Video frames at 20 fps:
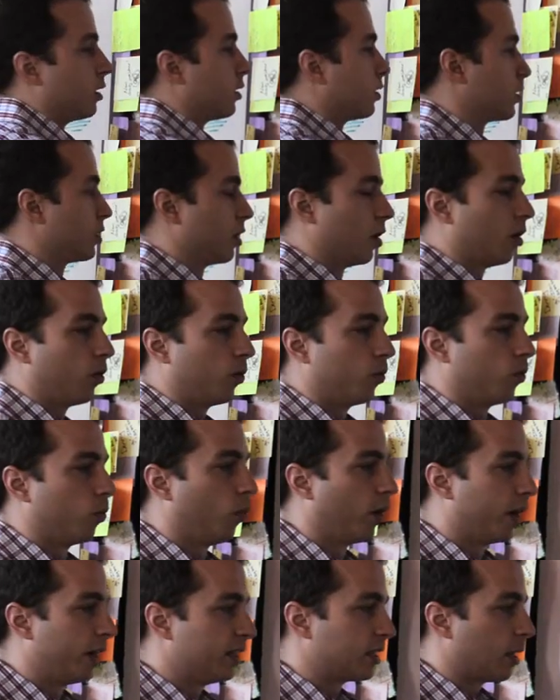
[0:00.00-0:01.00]
So
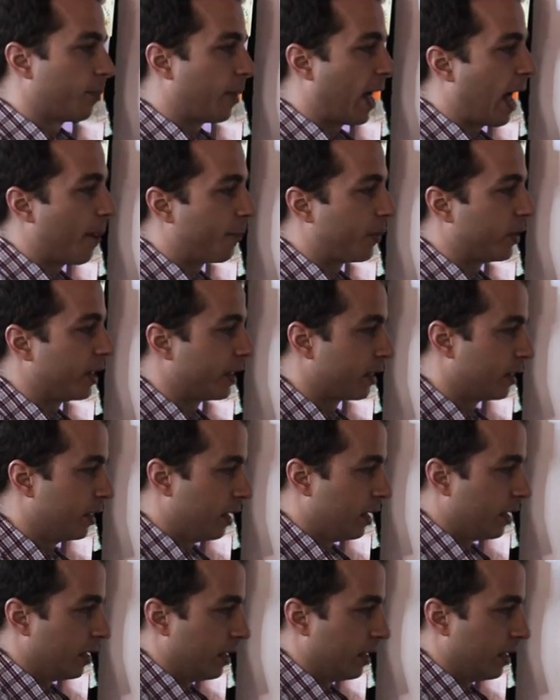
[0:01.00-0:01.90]
what ends up happening